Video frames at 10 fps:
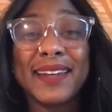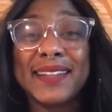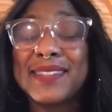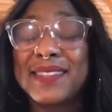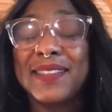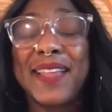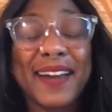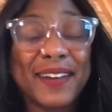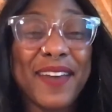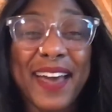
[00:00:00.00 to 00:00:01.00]
It's the
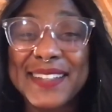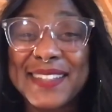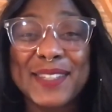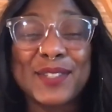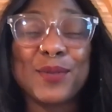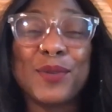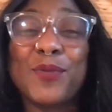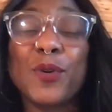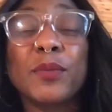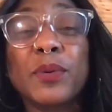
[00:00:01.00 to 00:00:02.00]
lack of access to
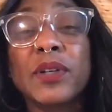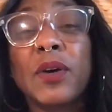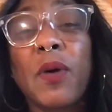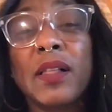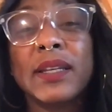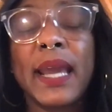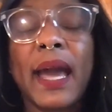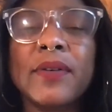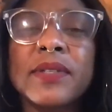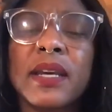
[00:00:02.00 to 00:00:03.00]
affordable and quality
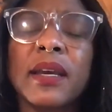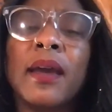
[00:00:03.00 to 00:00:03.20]
housing.